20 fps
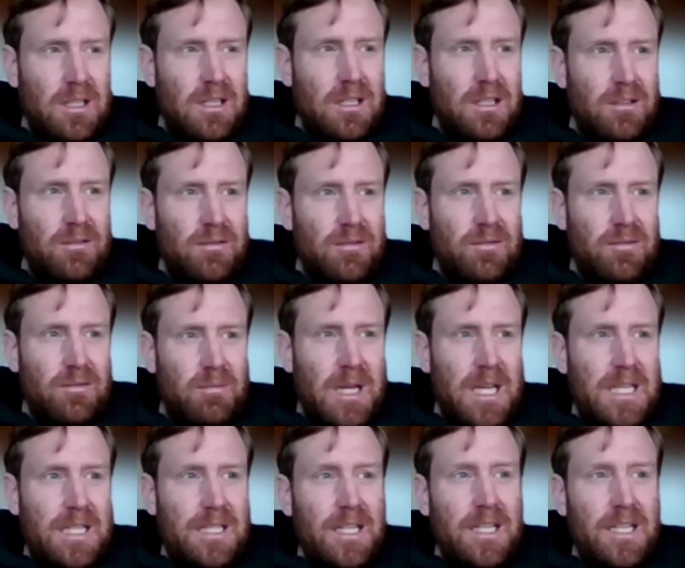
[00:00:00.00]
kind of
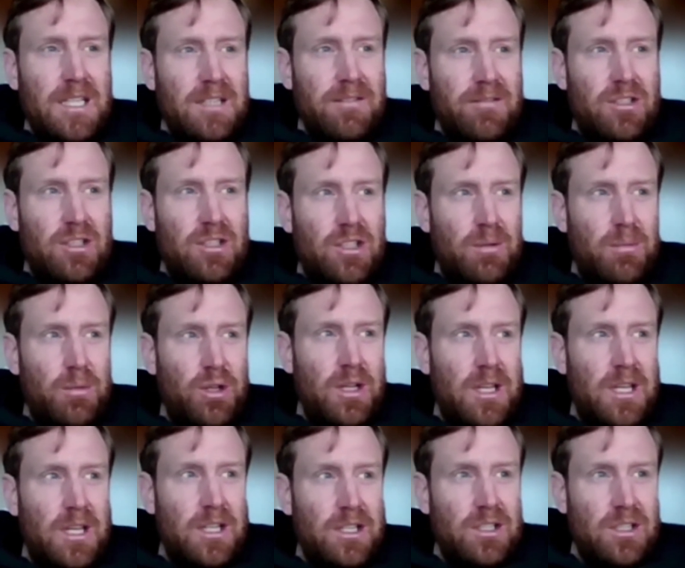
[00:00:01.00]
make sense of this
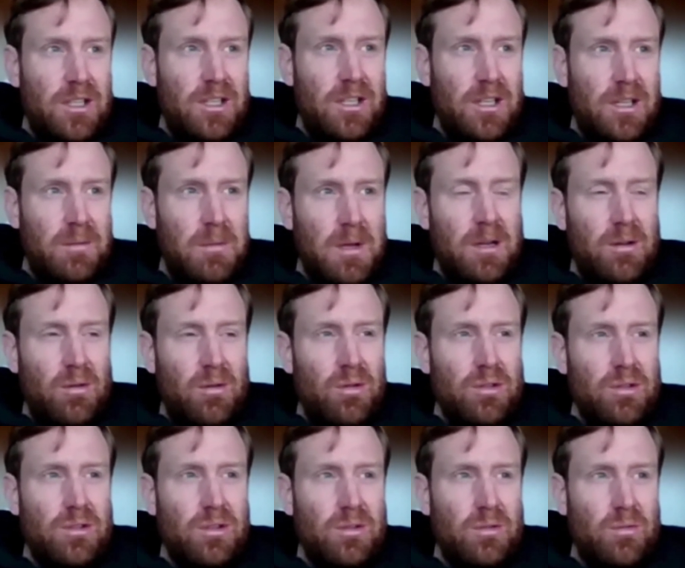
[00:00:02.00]
communication thing, and
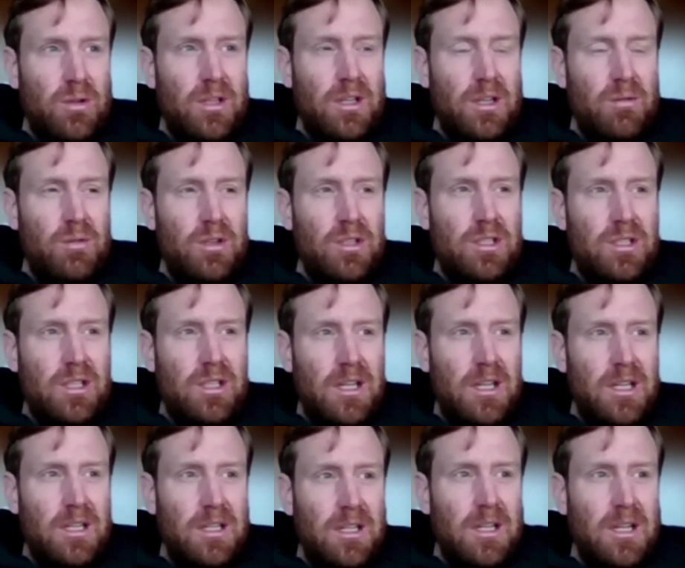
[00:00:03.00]
also within which
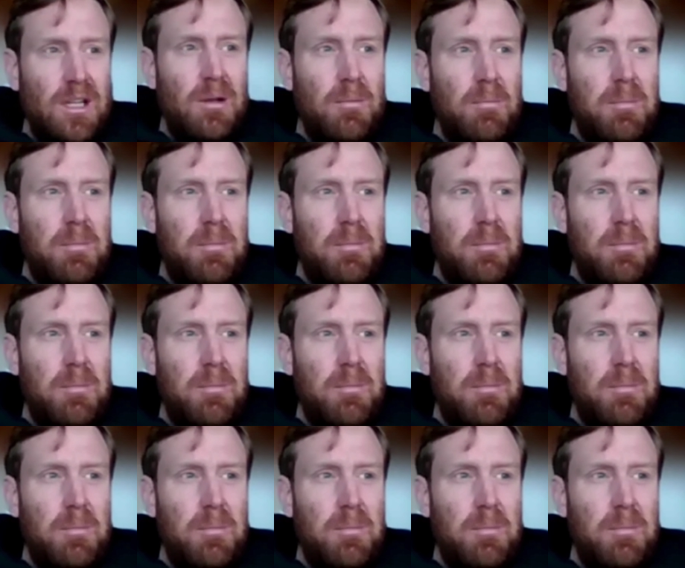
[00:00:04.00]
they